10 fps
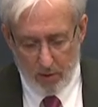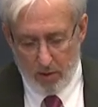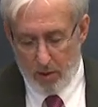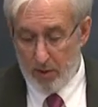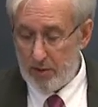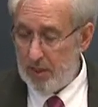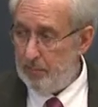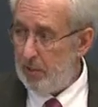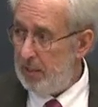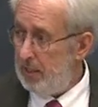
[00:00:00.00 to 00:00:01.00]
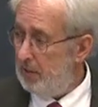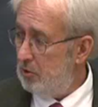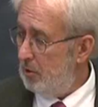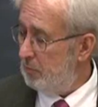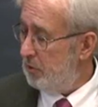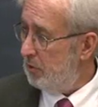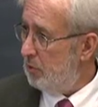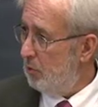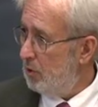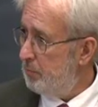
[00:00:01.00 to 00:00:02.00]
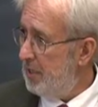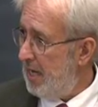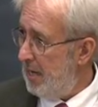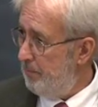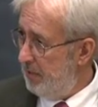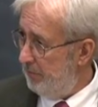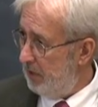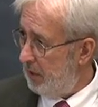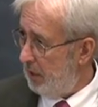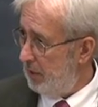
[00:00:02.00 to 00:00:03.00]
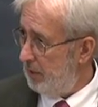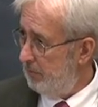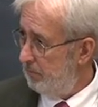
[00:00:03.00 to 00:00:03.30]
are deeply, in terms of the course, but ambivalently